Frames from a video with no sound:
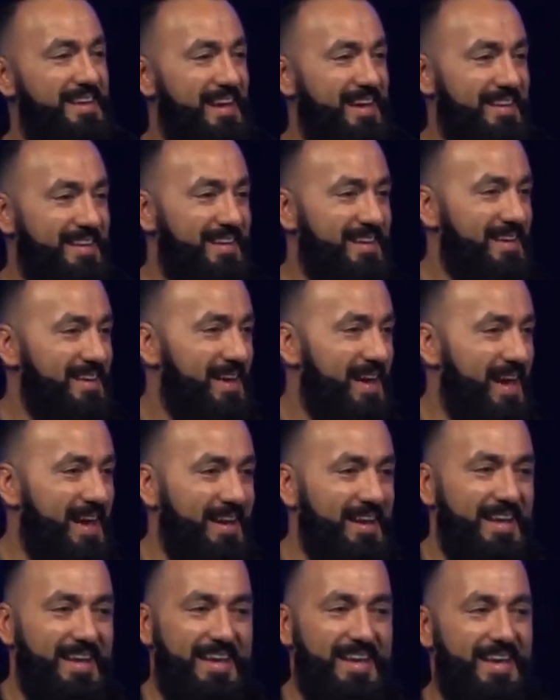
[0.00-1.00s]
and,
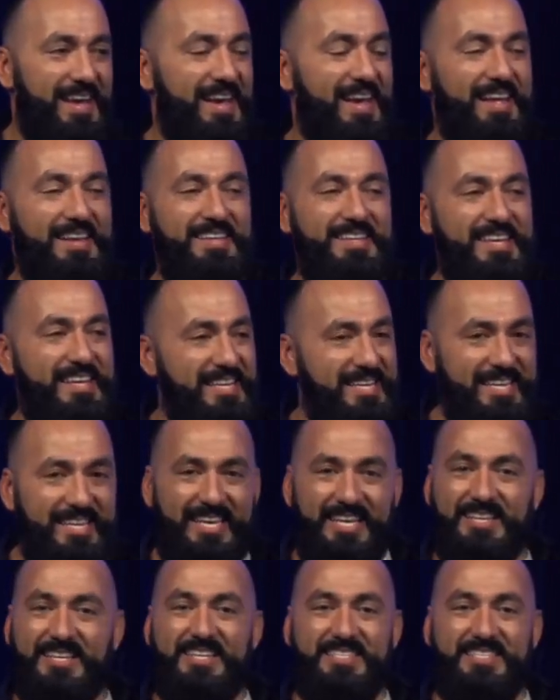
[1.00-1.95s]
and, and needed healing.